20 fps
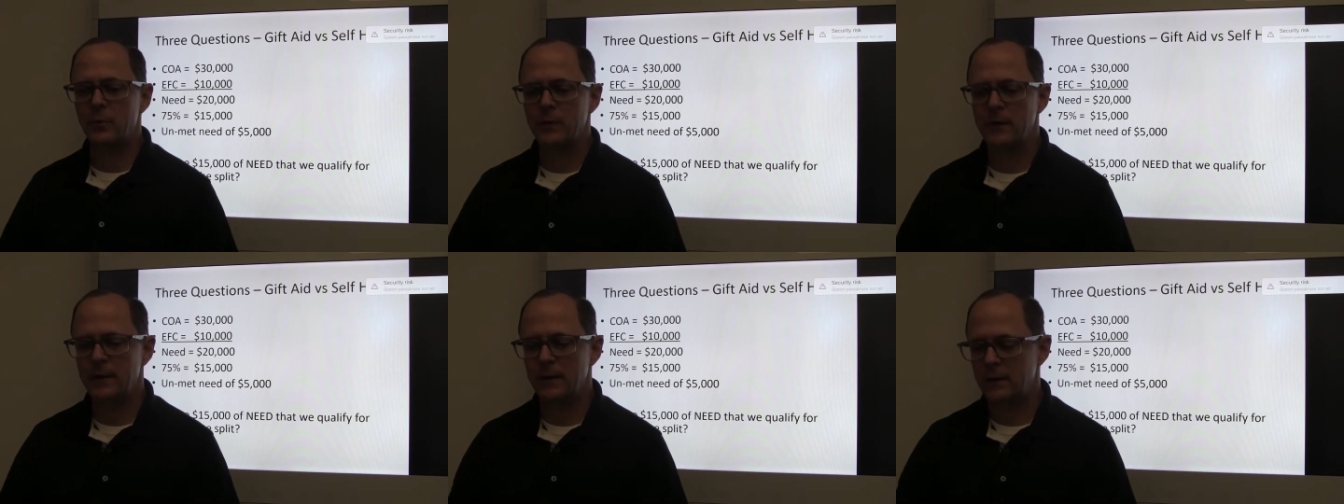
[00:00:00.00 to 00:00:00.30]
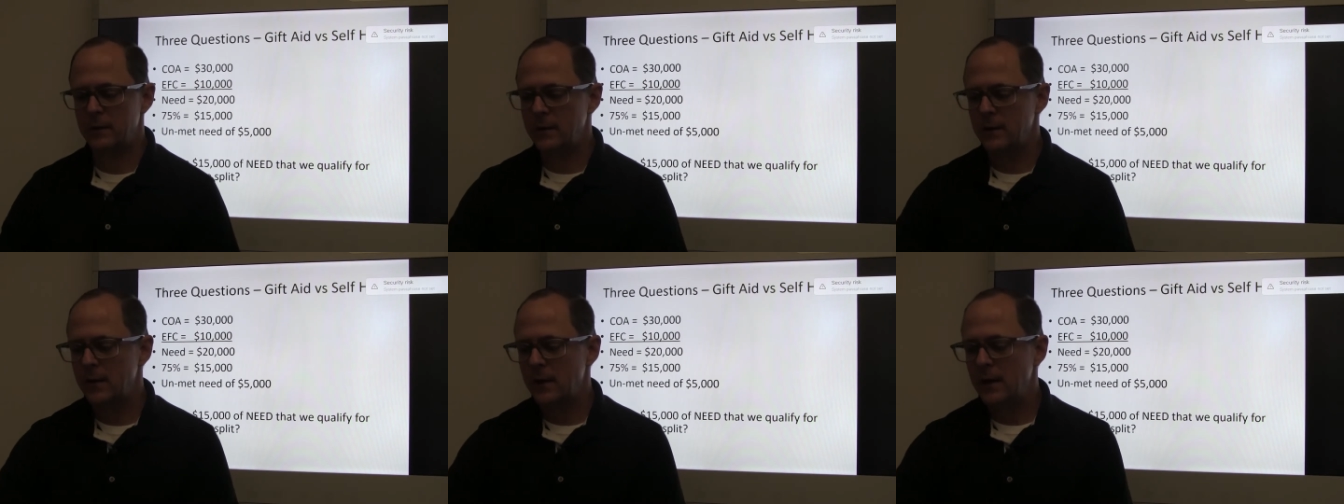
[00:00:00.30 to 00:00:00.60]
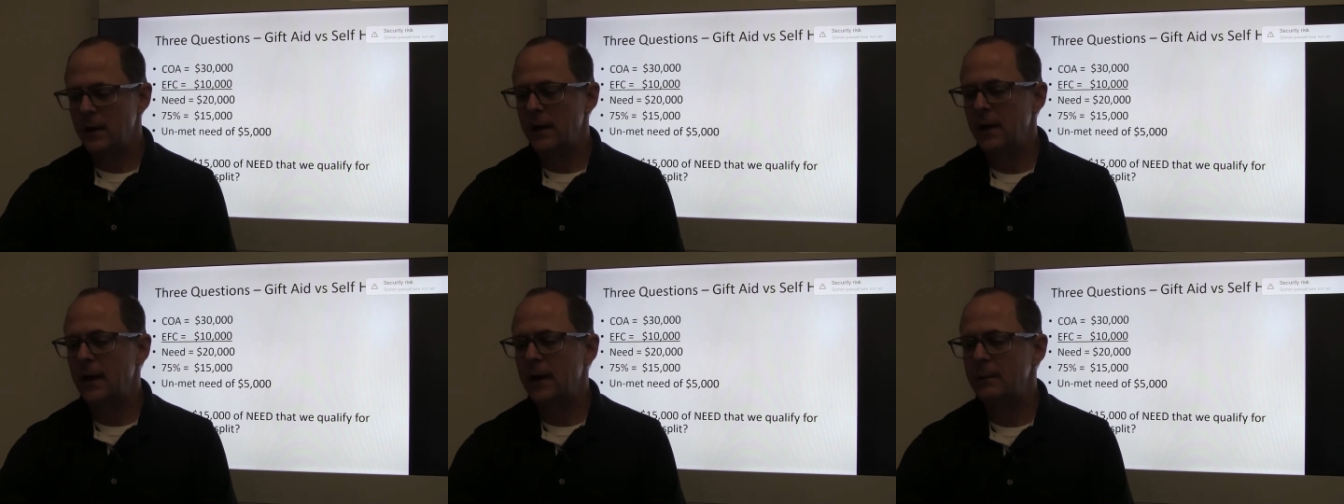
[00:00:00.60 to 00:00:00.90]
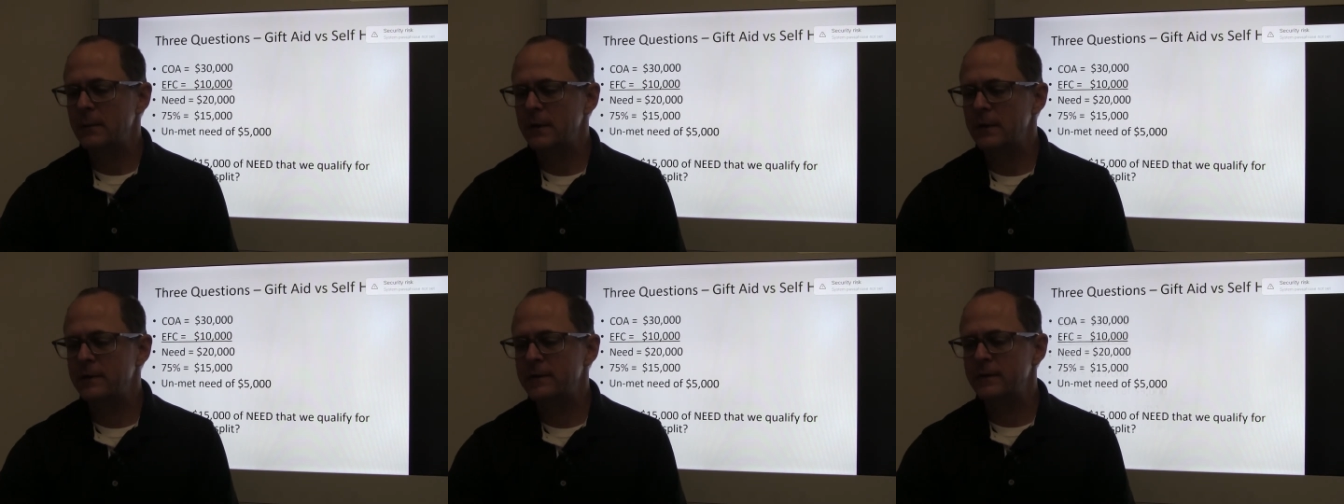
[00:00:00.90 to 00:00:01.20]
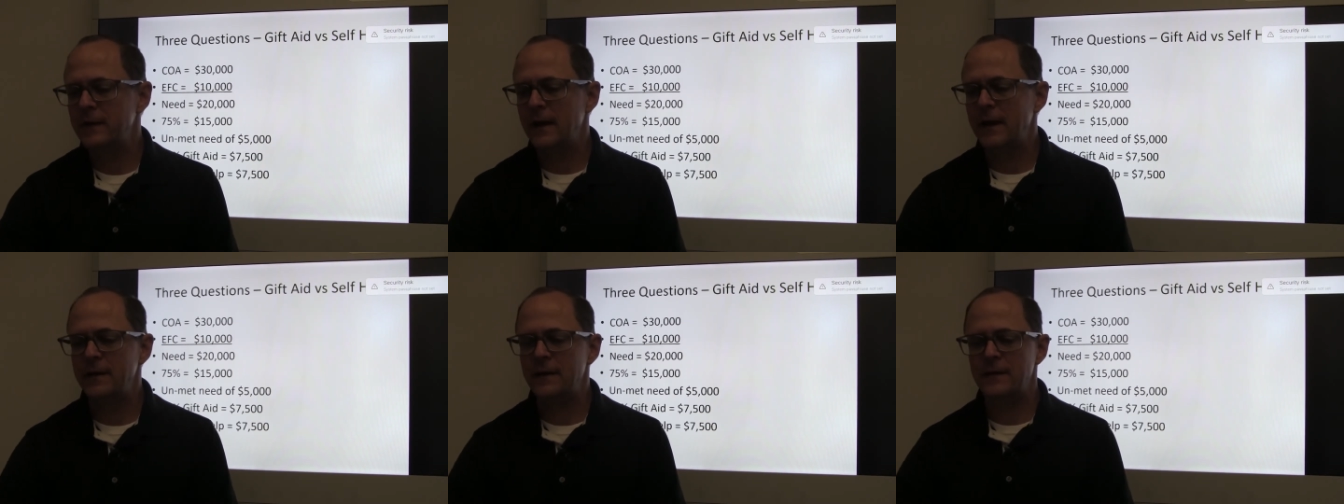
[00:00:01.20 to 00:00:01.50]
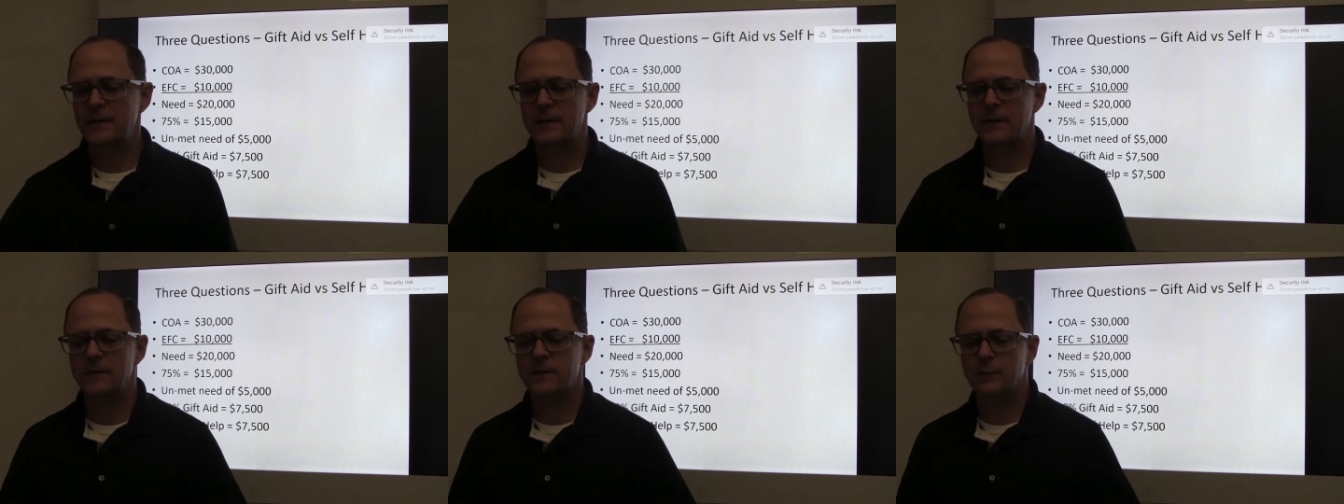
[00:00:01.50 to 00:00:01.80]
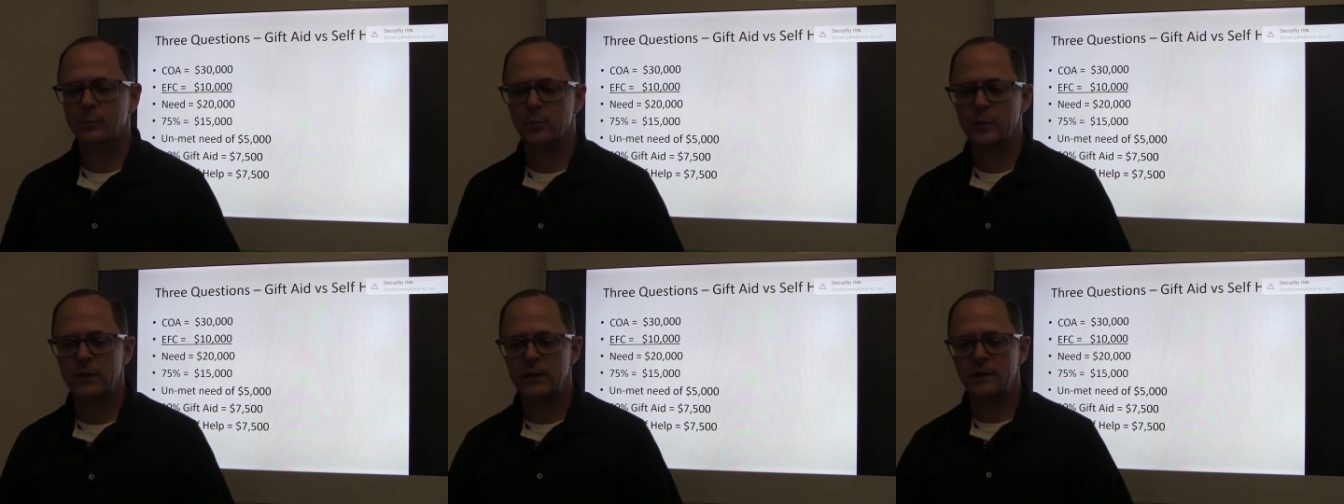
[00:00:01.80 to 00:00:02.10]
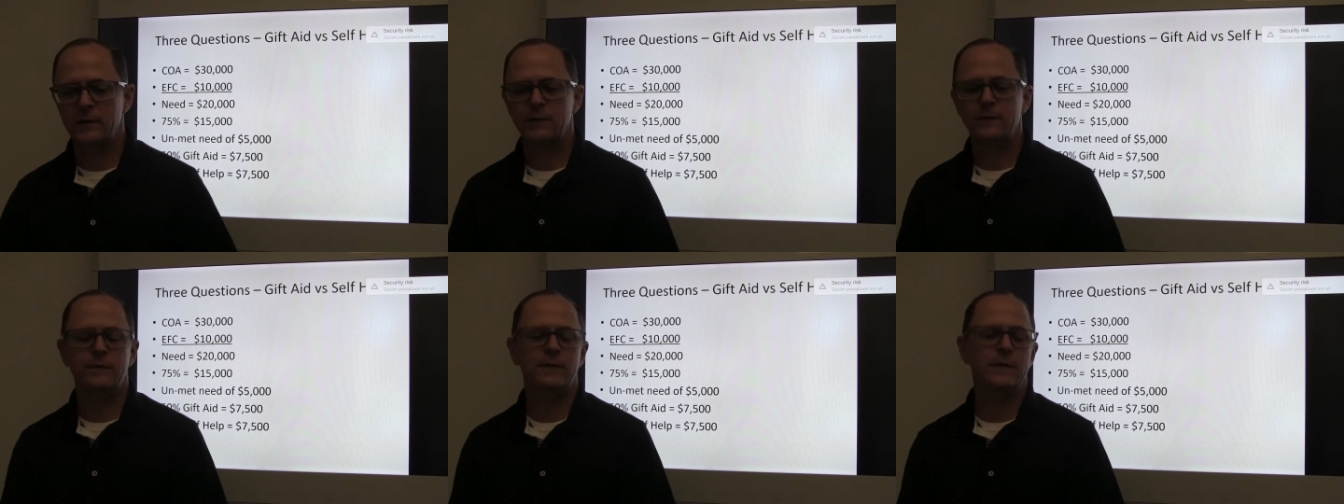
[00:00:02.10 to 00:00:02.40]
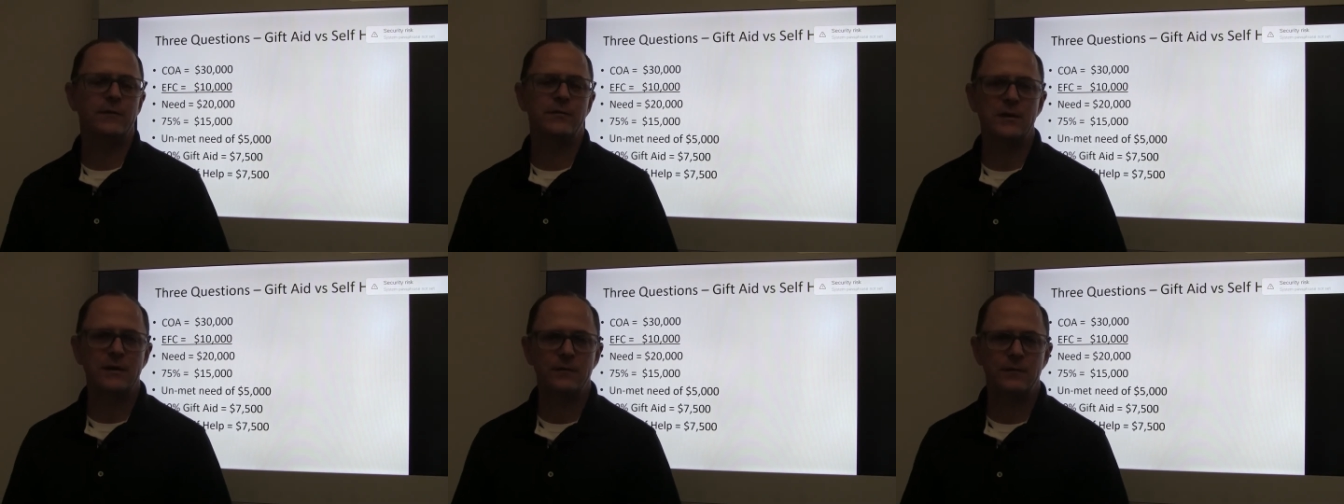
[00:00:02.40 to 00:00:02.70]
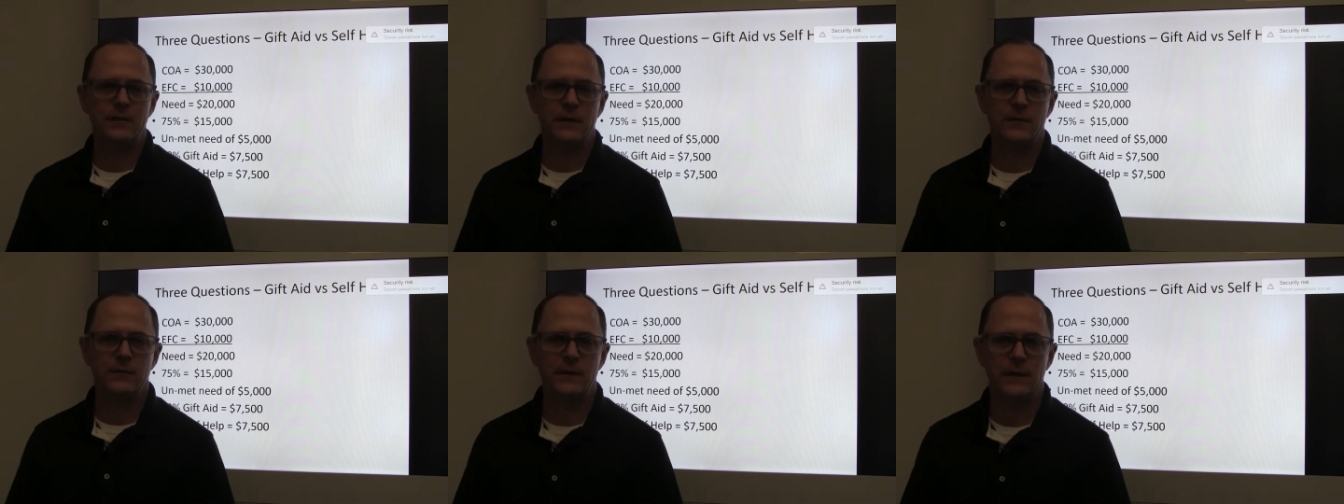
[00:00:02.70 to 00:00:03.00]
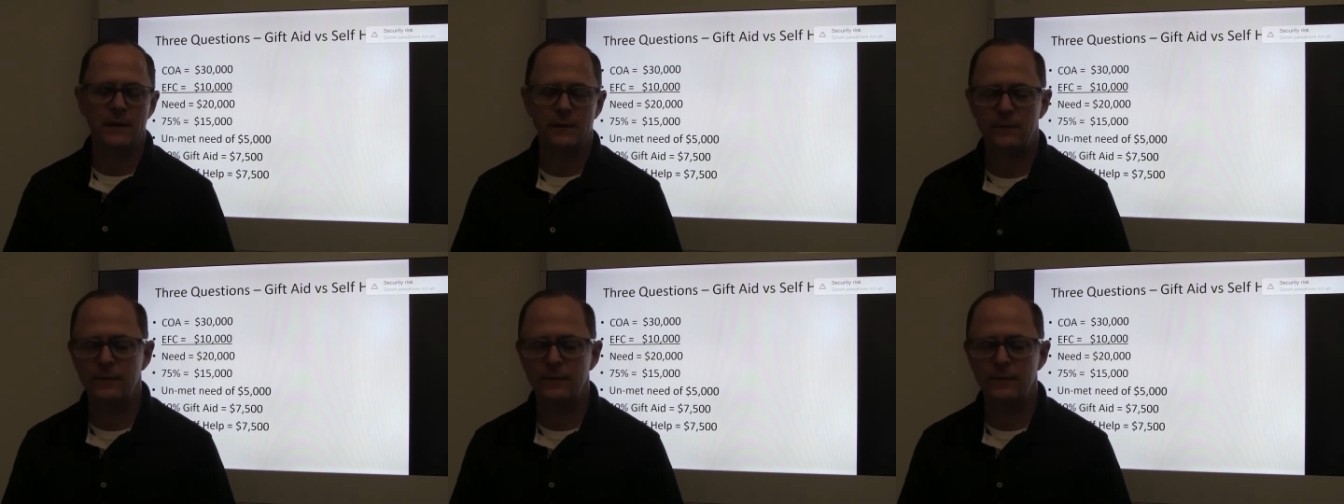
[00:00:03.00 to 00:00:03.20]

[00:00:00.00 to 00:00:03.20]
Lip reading: here, I'm going to say that the split is 50-50.